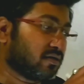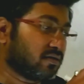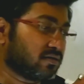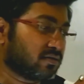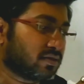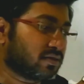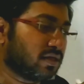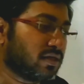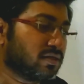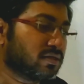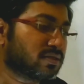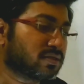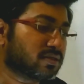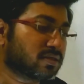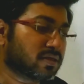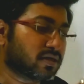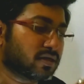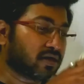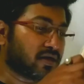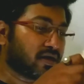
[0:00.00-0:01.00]

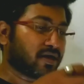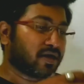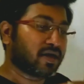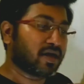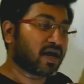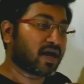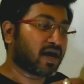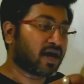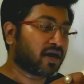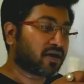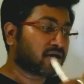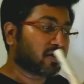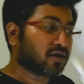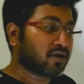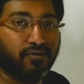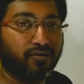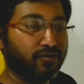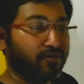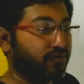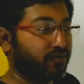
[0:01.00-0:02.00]
Since here
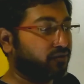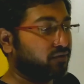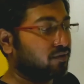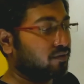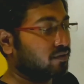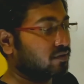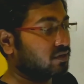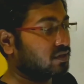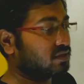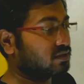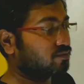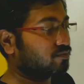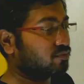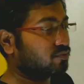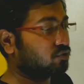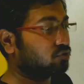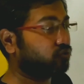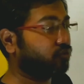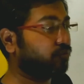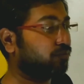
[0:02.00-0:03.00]
these
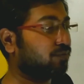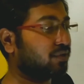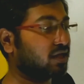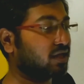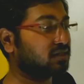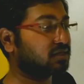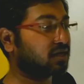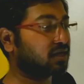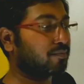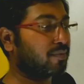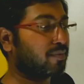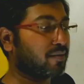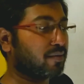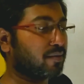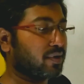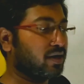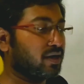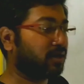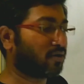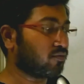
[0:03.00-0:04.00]
two planes are
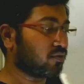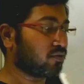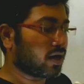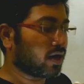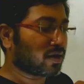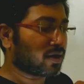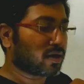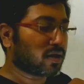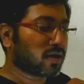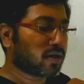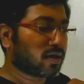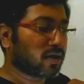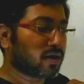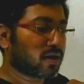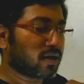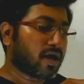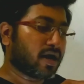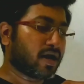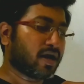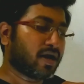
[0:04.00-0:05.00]
perpendicular
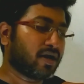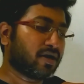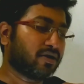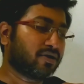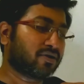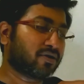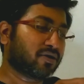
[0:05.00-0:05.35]
and